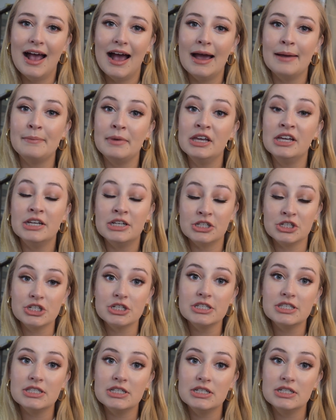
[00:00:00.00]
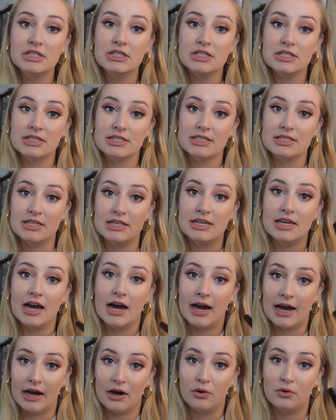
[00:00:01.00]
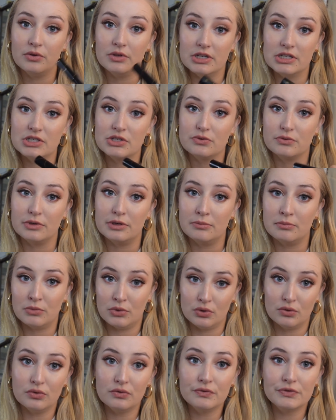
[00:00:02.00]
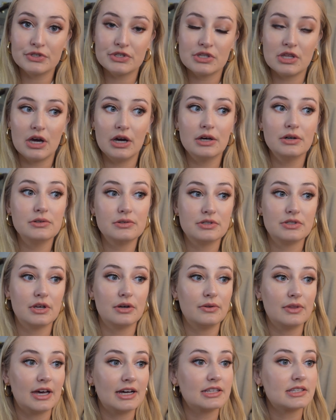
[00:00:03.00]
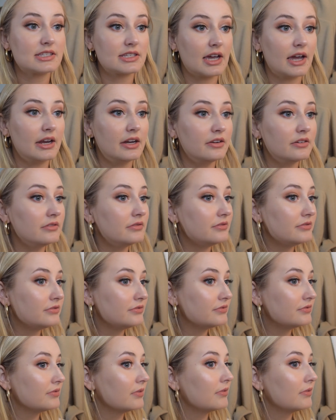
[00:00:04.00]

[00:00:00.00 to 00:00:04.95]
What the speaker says: I'm interested to see how this removes though, so that's kind of,